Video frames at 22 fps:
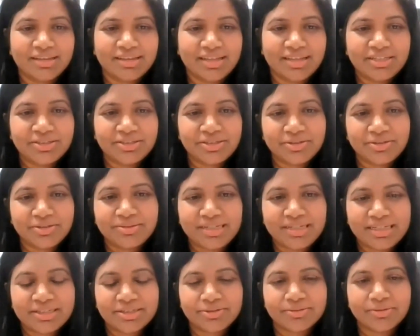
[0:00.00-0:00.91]
and they do
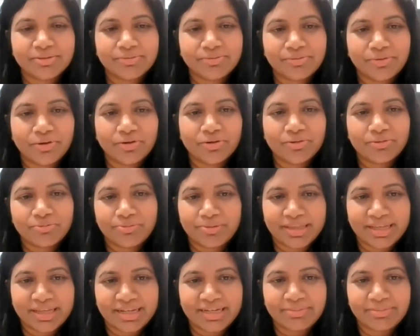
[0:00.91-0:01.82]
need to evolve
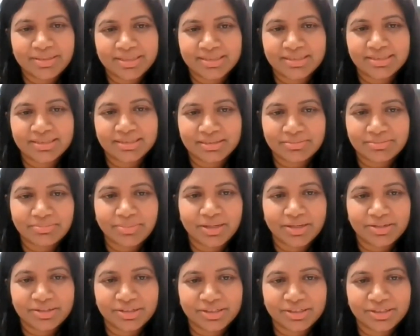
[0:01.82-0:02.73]
with any business and
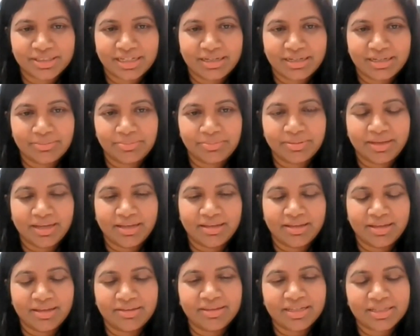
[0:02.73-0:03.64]
partnership.
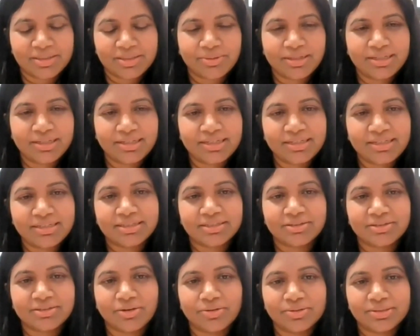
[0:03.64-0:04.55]
And that's why you need
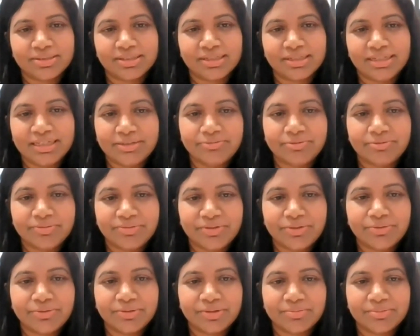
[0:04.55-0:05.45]
to constantly
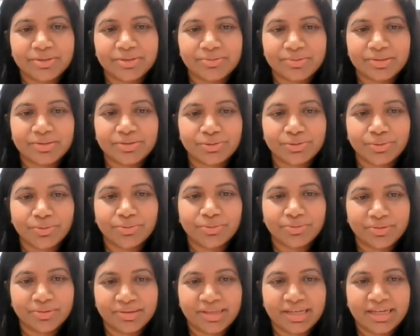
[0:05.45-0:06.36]
review them to
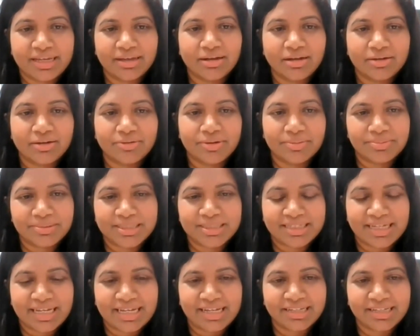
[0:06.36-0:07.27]
ensure that they are up to
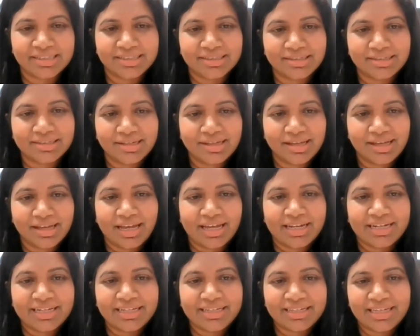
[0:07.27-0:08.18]
date
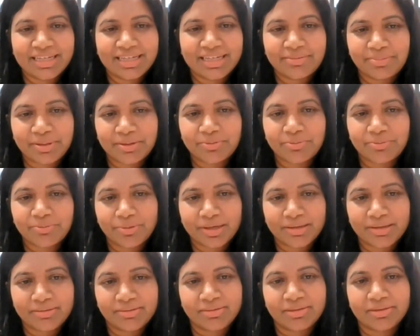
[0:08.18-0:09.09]
and in keeping
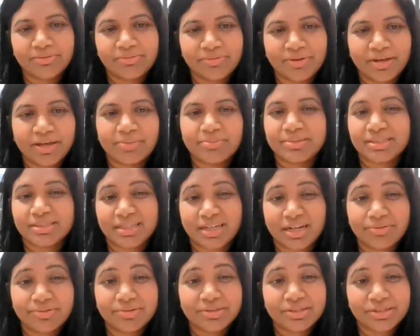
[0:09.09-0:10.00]
with the firm's
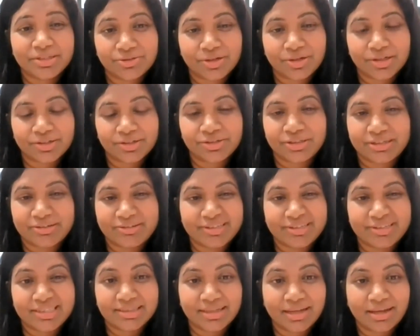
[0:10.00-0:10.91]
current structure,
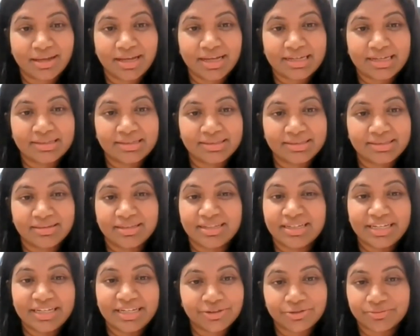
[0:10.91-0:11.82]
its size,
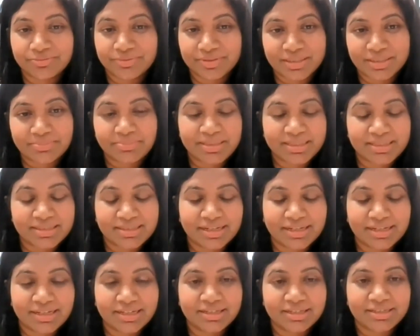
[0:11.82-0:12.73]
the nature of its
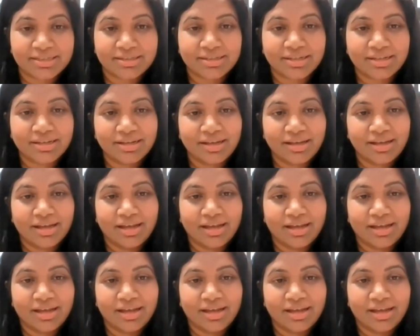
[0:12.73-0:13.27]
business,